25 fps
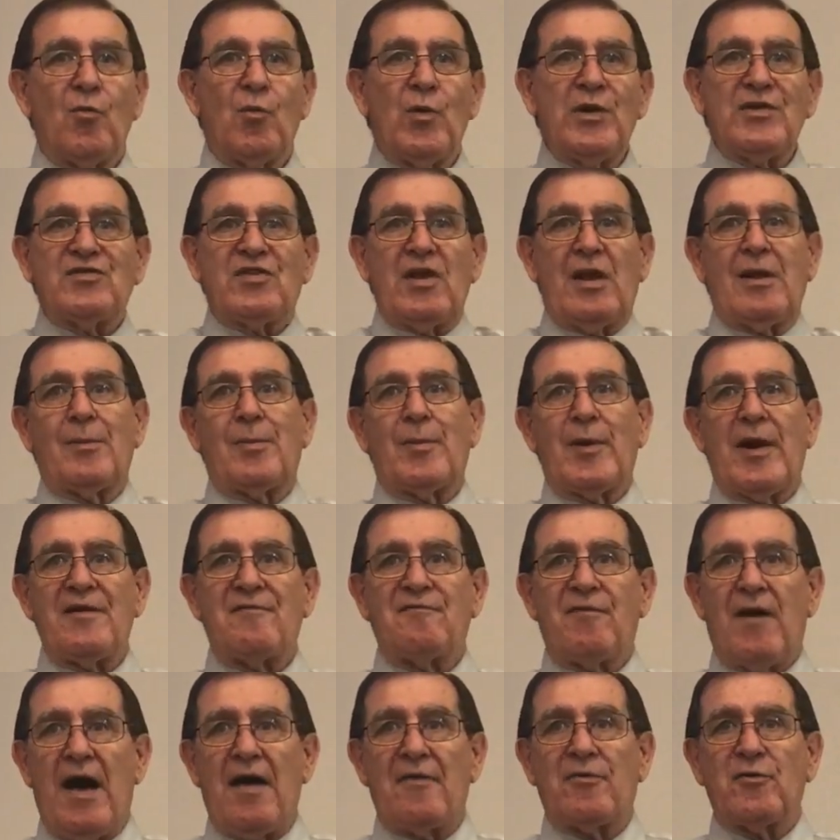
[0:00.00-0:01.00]
We
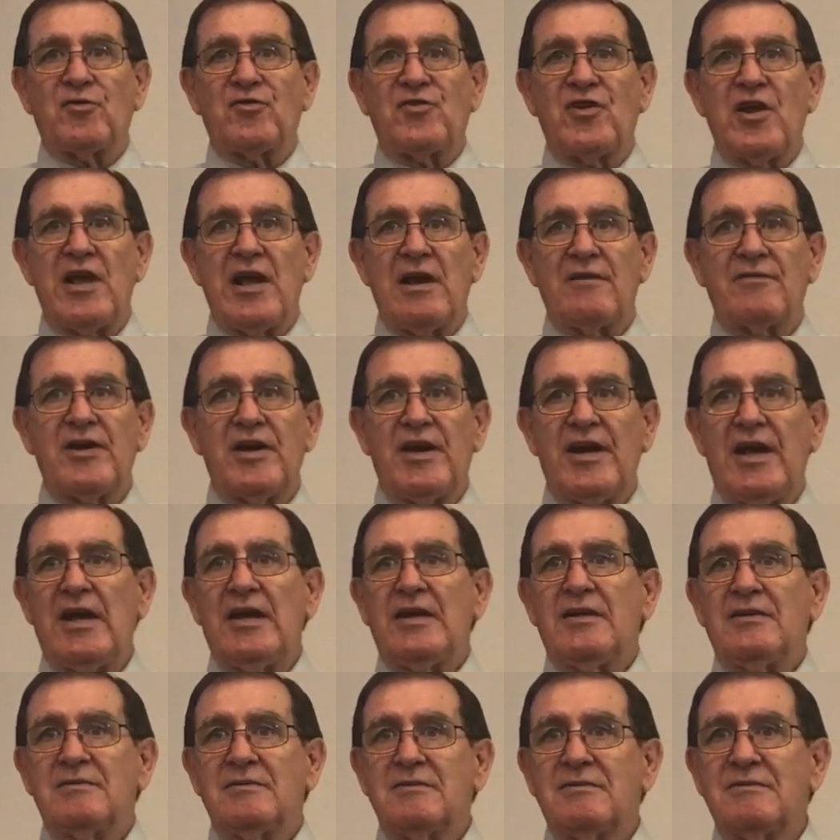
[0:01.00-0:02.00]
celebrate Father's Day every
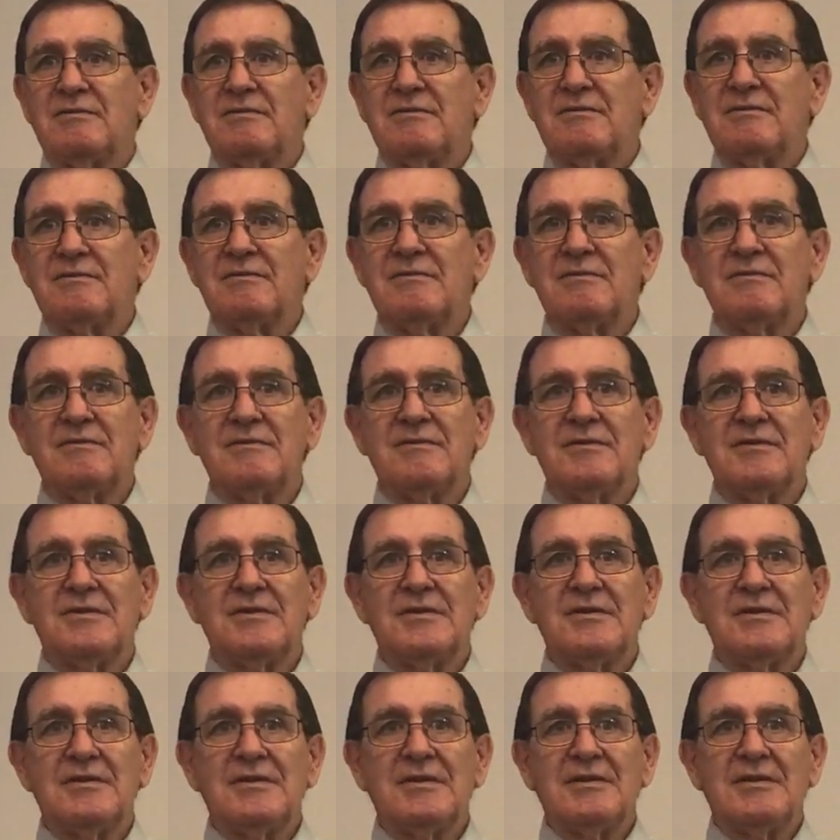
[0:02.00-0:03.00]
day,
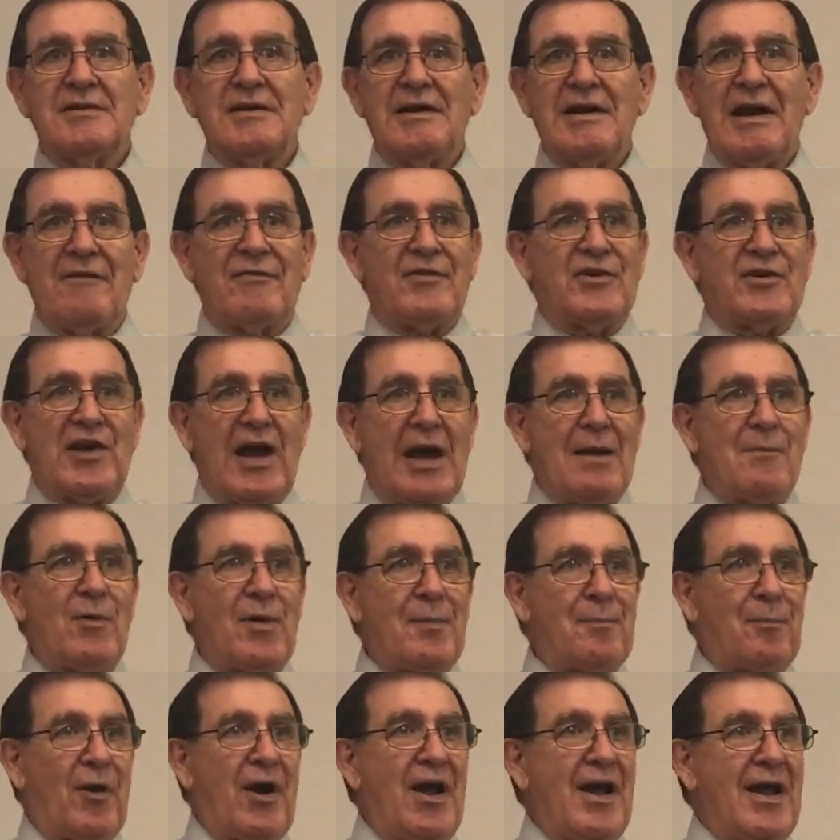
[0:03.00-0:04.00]
every time
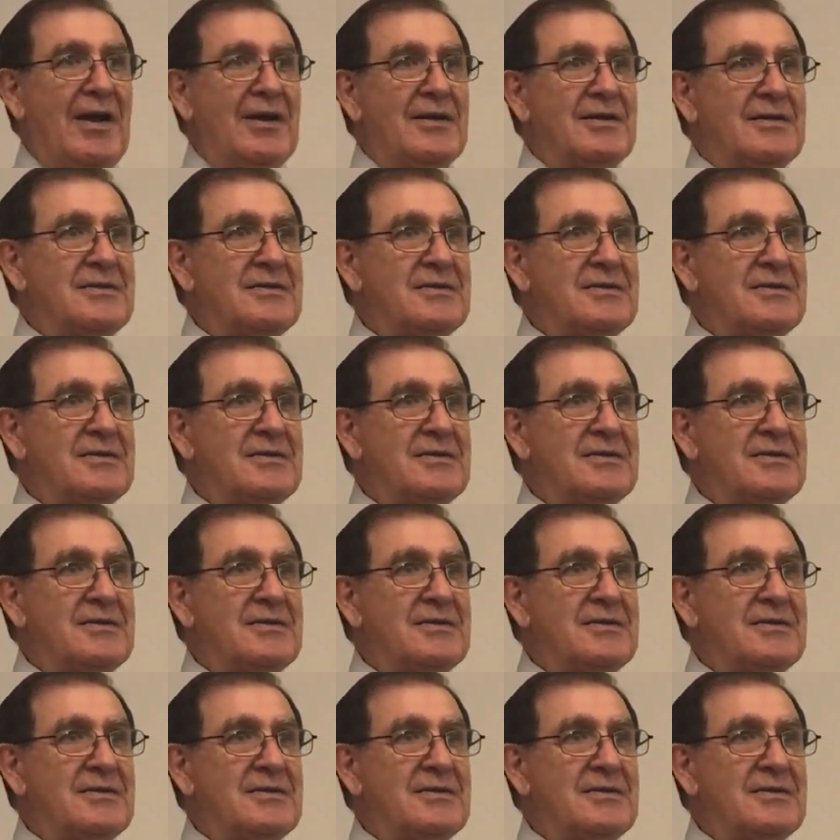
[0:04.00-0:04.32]
we pray.